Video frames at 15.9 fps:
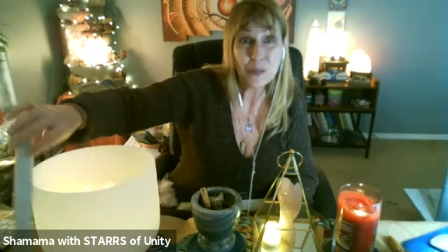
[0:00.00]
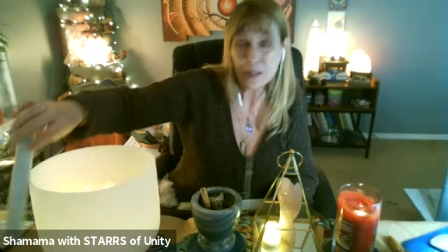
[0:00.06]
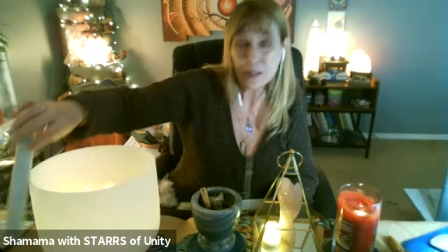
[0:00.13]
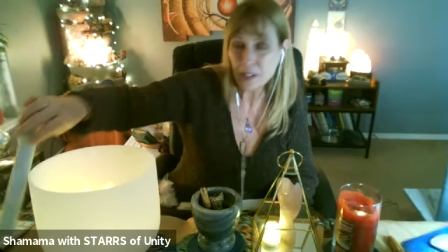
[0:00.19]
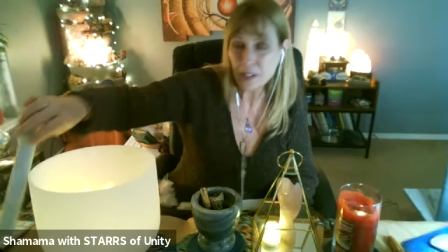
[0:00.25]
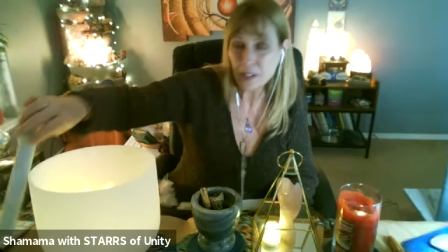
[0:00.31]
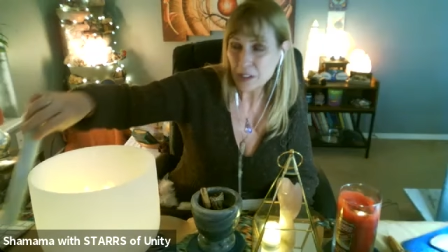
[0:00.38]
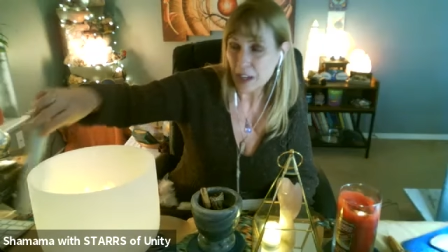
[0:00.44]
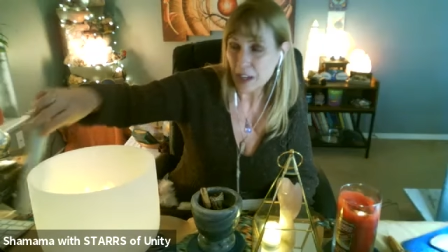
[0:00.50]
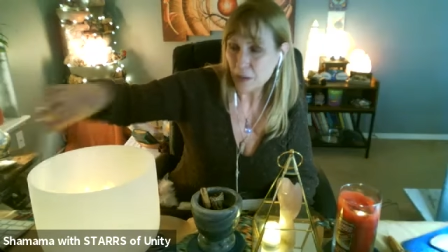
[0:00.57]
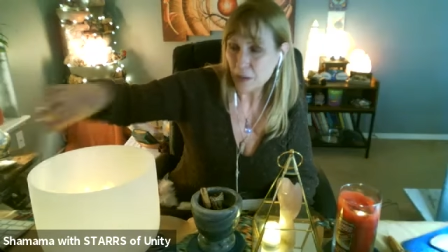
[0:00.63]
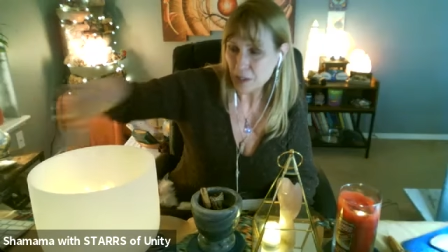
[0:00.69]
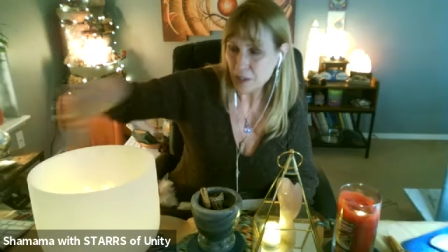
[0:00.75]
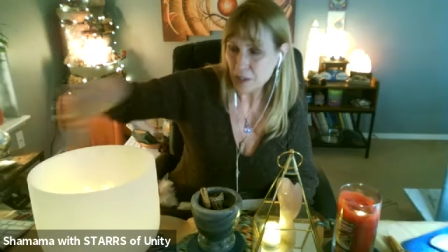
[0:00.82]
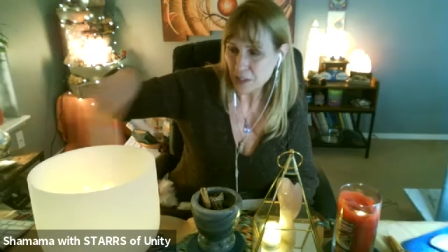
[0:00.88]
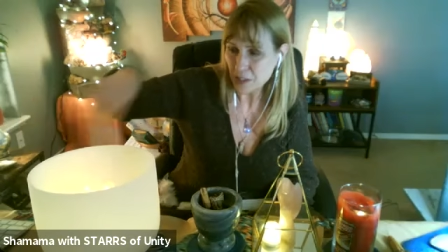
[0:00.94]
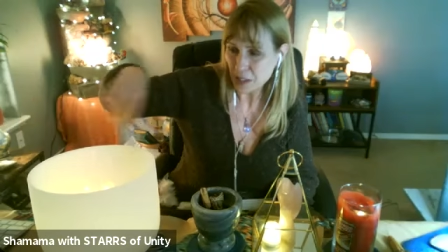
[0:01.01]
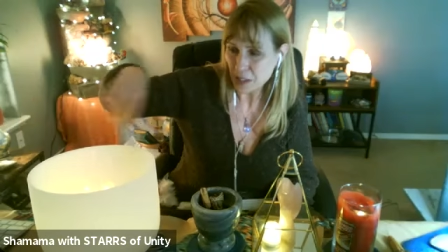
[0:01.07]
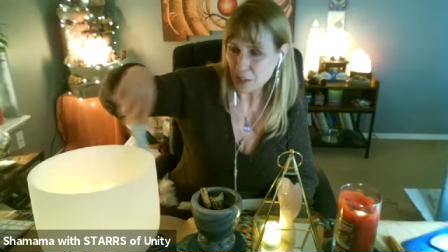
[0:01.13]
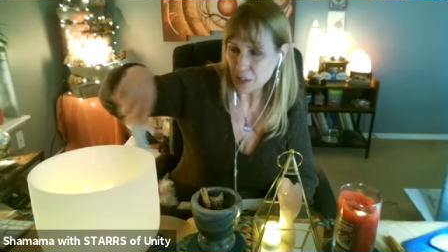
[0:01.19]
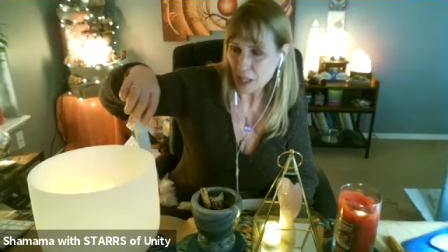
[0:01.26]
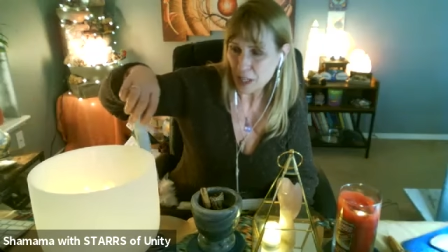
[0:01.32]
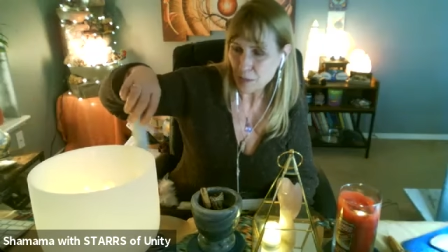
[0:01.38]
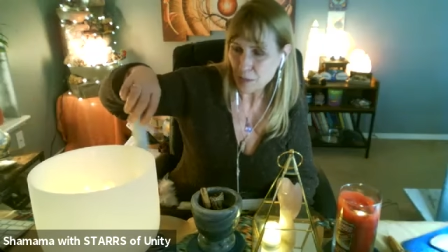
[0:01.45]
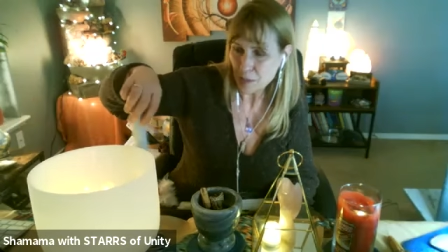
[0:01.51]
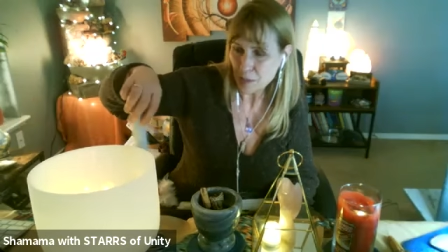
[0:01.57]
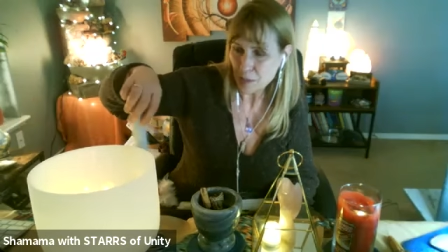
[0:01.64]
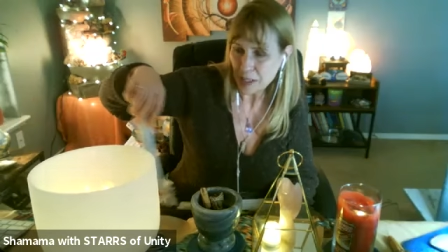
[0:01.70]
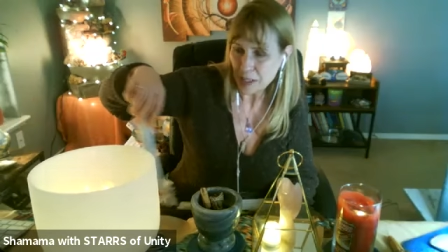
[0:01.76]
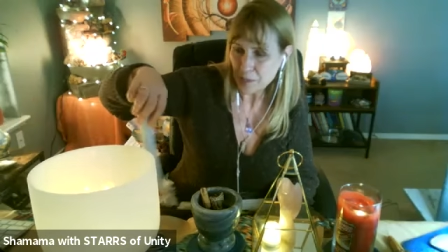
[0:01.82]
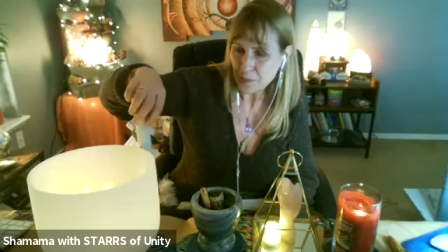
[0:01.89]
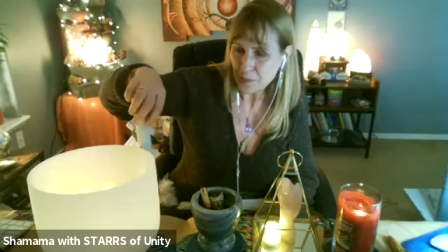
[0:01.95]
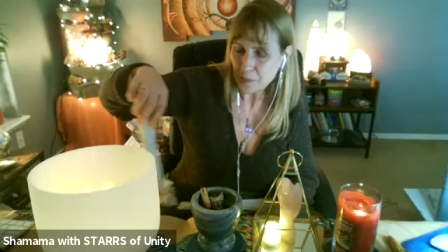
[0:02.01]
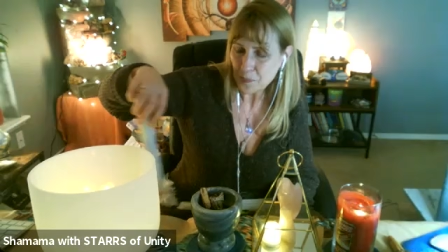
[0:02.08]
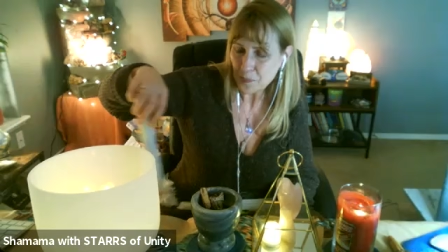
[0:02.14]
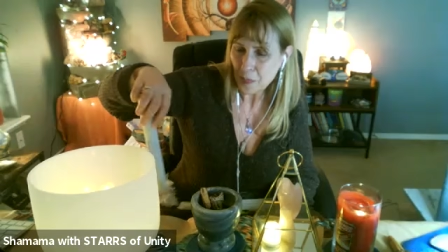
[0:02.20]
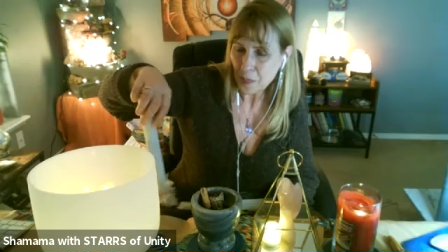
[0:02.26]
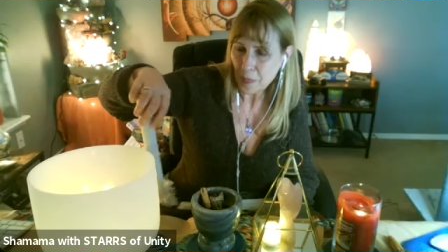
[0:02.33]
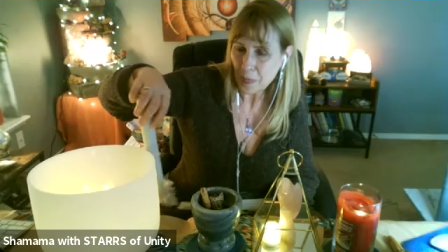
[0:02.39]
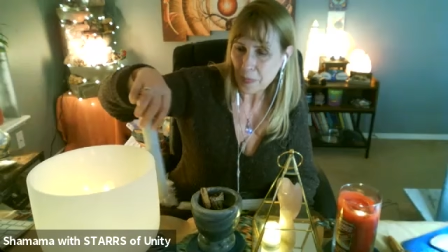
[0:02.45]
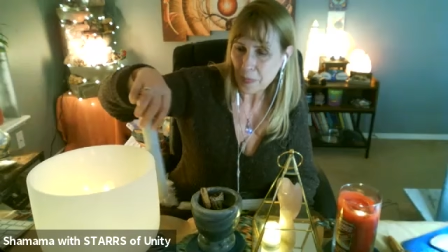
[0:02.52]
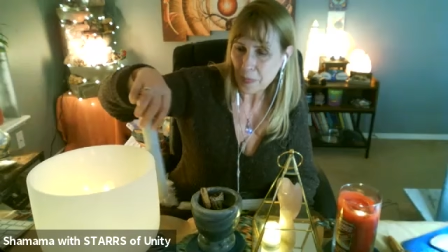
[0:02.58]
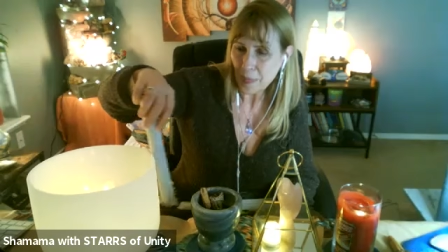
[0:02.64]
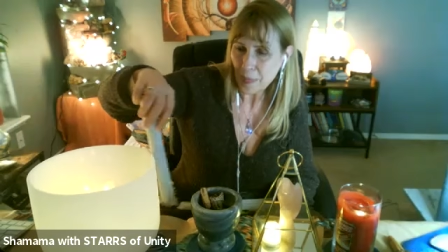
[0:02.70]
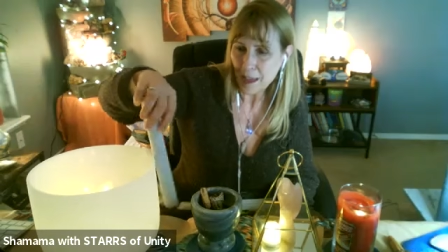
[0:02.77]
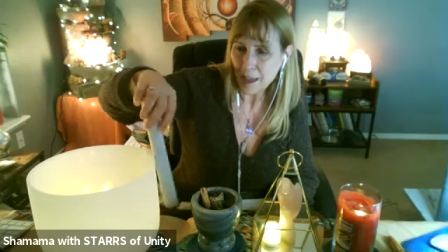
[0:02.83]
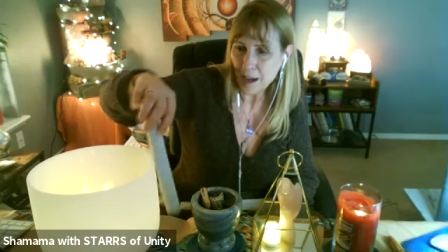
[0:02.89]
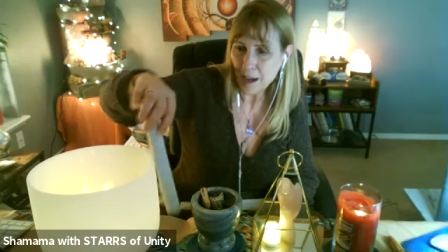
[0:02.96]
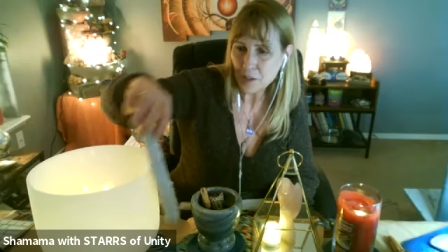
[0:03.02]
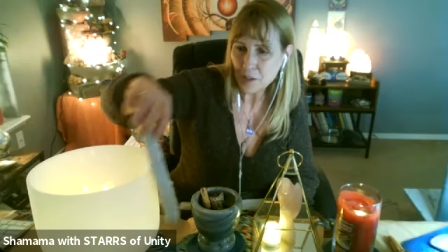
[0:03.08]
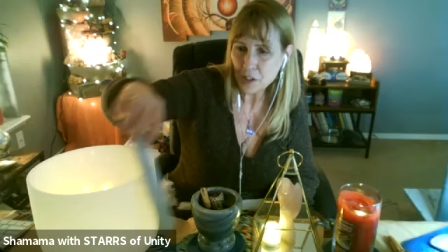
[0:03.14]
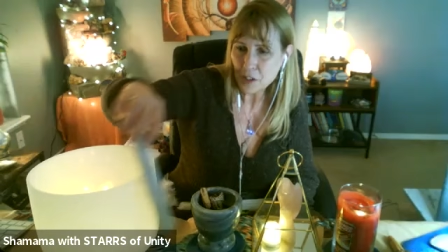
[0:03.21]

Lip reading: I wish that was videotaped, but I